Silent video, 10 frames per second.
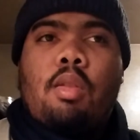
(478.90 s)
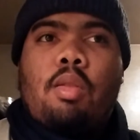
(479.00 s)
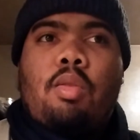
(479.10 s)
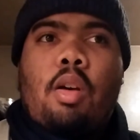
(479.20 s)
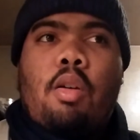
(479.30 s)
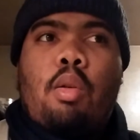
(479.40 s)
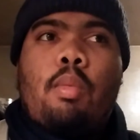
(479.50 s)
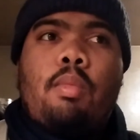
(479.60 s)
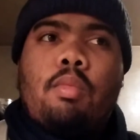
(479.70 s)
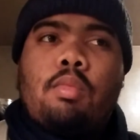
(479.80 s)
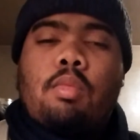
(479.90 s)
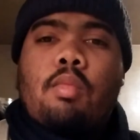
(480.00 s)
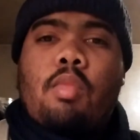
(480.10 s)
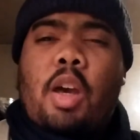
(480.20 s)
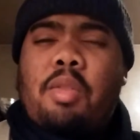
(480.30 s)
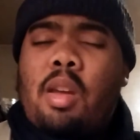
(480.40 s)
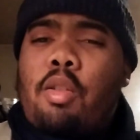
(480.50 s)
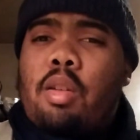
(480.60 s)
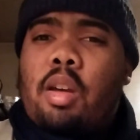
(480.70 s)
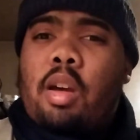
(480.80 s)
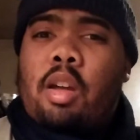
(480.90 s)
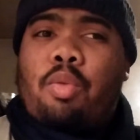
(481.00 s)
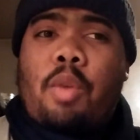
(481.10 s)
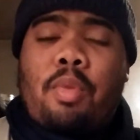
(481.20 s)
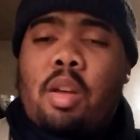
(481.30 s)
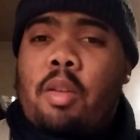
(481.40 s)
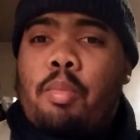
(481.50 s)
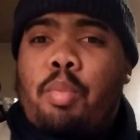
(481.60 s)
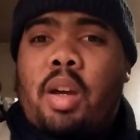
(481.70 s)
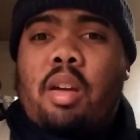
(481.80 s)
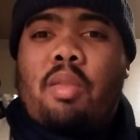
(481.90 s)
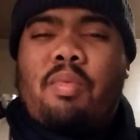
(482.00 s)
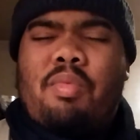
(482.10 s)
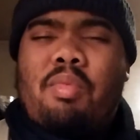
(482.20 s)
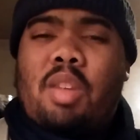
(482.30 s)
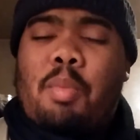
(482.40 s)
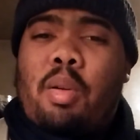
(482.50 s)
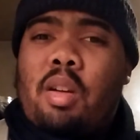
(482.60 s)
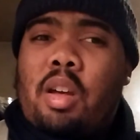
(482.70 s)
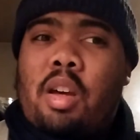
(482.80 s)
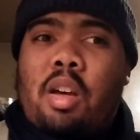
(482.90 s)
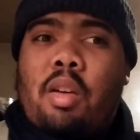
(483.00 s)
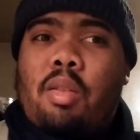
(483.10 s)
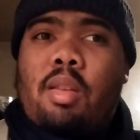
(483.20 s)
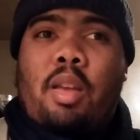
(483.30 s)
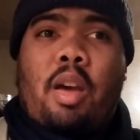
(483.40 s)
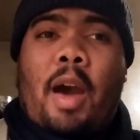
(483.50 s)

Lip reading: So it was handled swiftly, but the